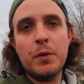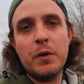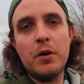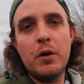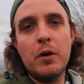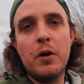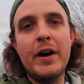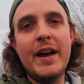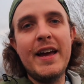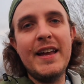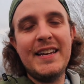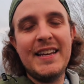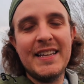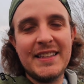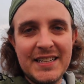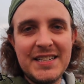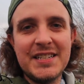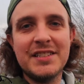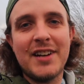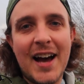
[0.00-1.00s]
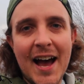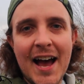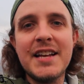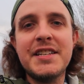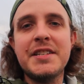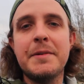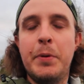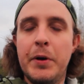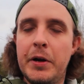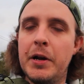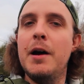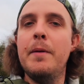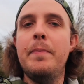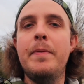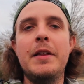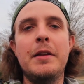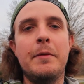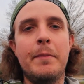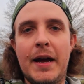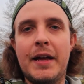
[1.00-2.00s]
we're gonna go ahead and get these lights put up
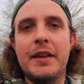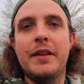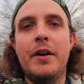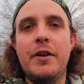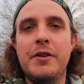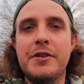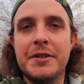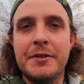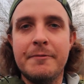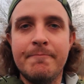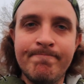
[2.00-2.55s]
in the back of the hearse.